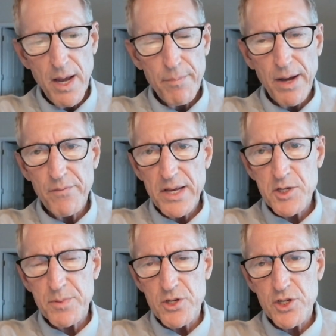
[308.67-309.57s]
by
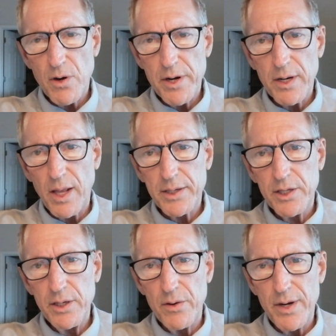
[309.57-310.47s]
investment started
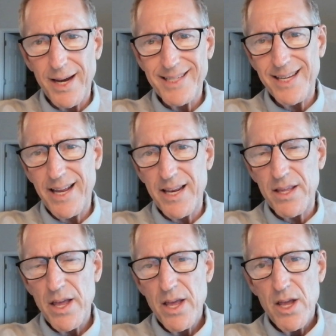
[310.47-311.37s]

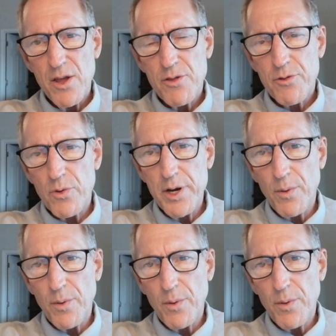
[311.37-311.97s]
1983,